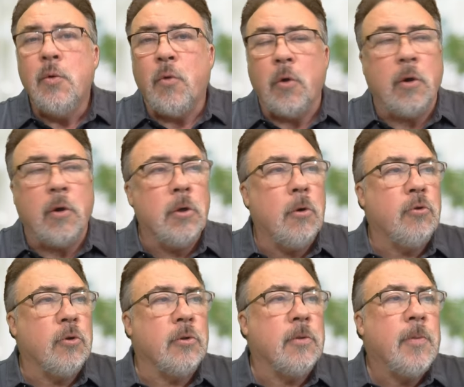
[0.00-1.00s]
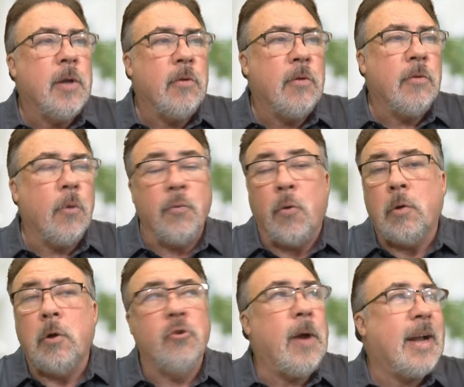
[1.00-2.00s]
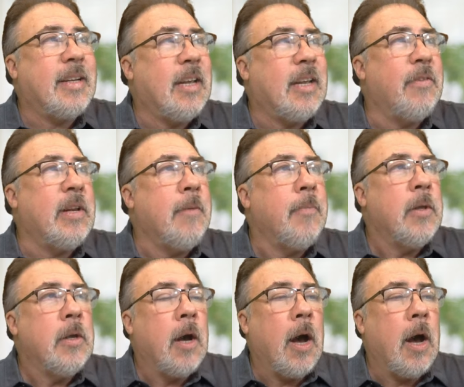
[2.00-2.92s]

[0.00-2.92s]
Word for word: foreclosures or foreclosure activity.